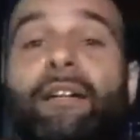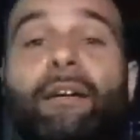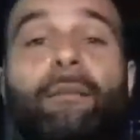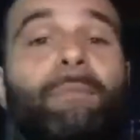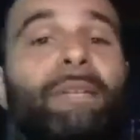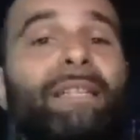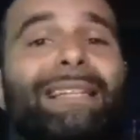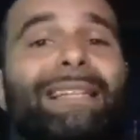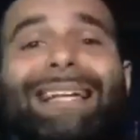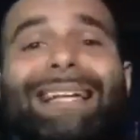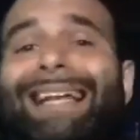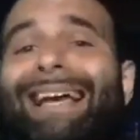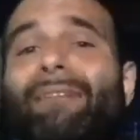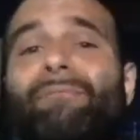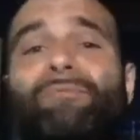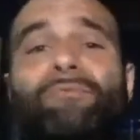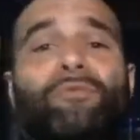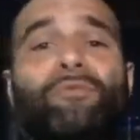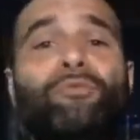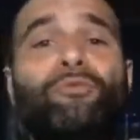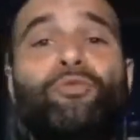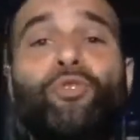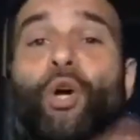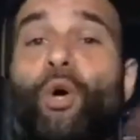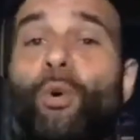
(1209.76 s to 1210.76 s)
that have
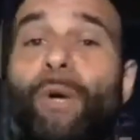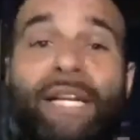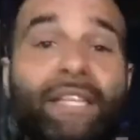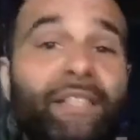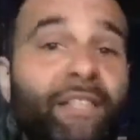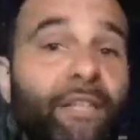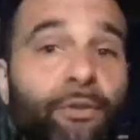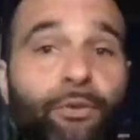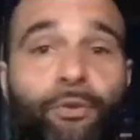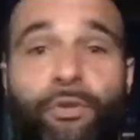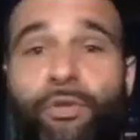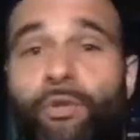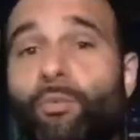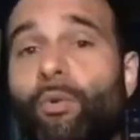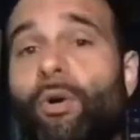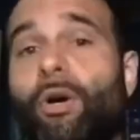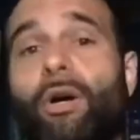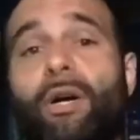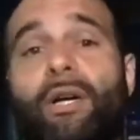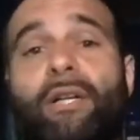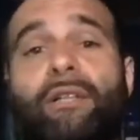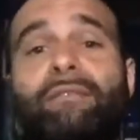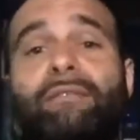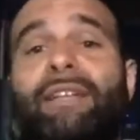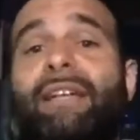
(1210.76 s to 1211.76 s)
no idea who you
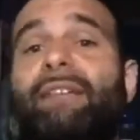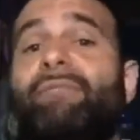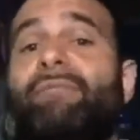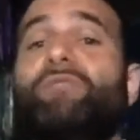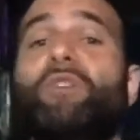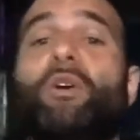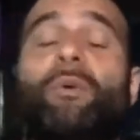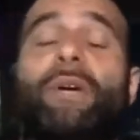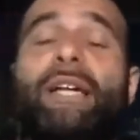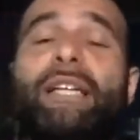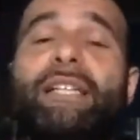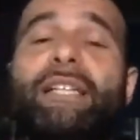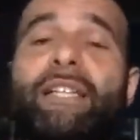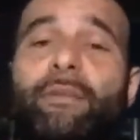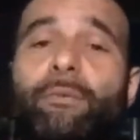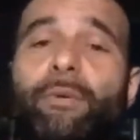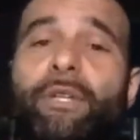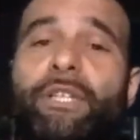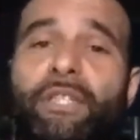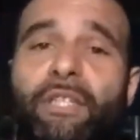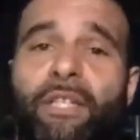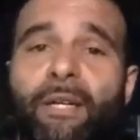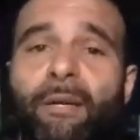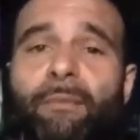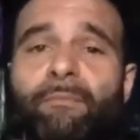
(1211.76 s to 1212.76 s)
are. They have no idea where
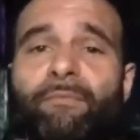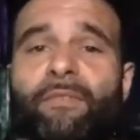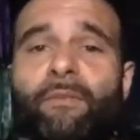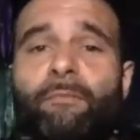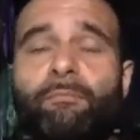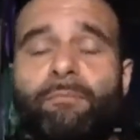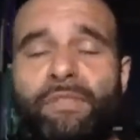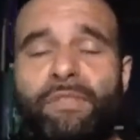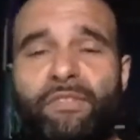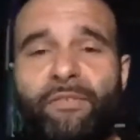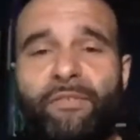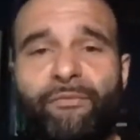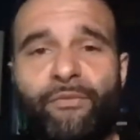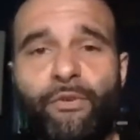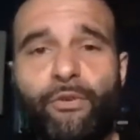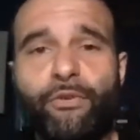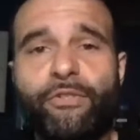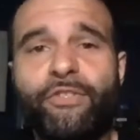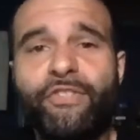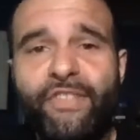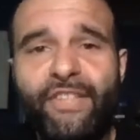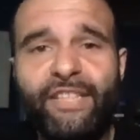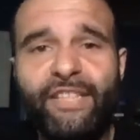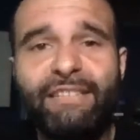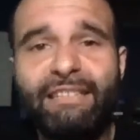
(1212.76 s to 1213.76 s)
you come from. But the first
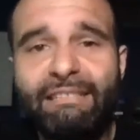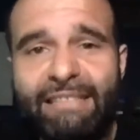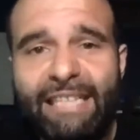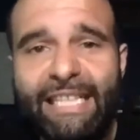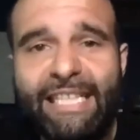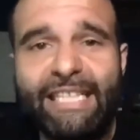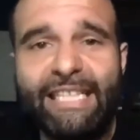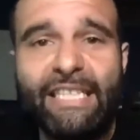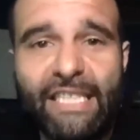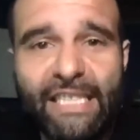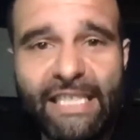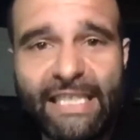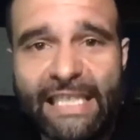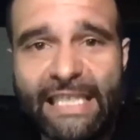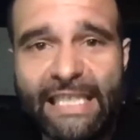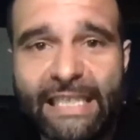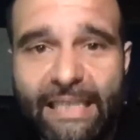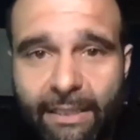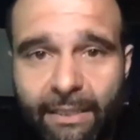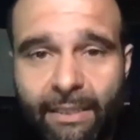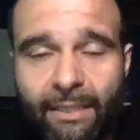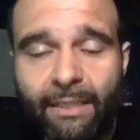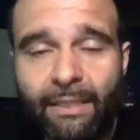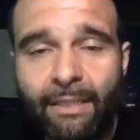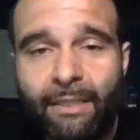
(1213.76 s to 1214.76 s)
thing that they see
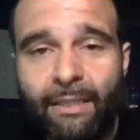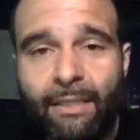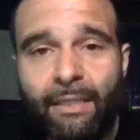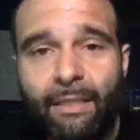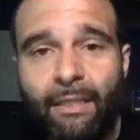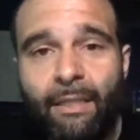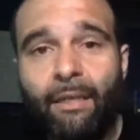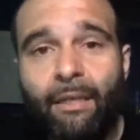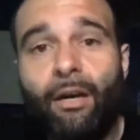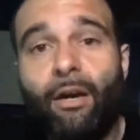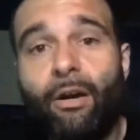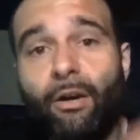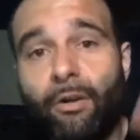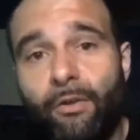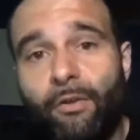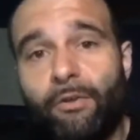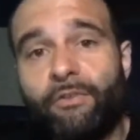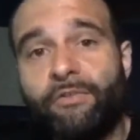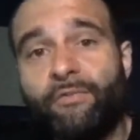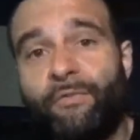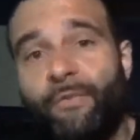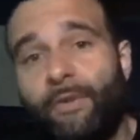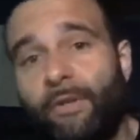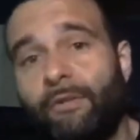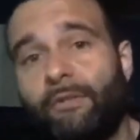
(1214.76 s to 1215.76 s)
are those
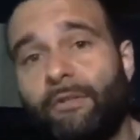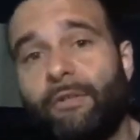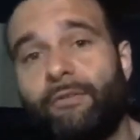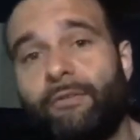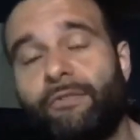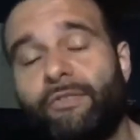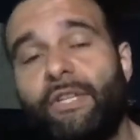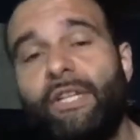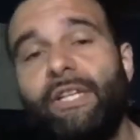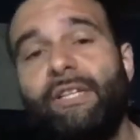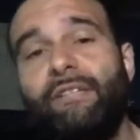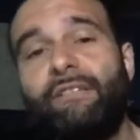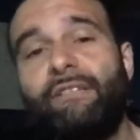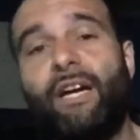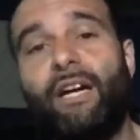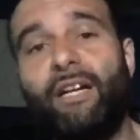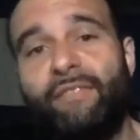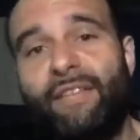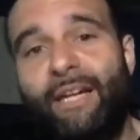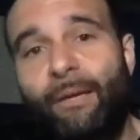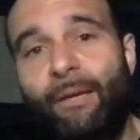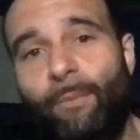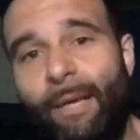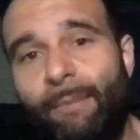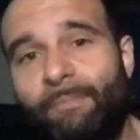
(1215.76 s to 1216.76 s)
photos. On
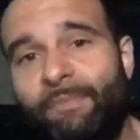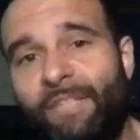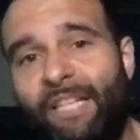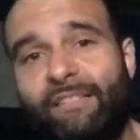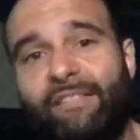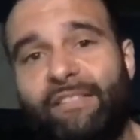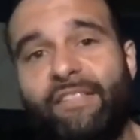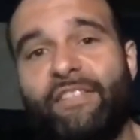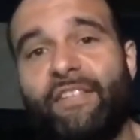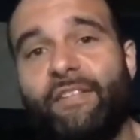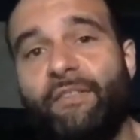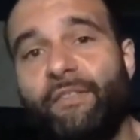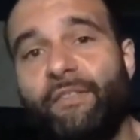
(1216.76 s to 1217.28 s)
that website, they see those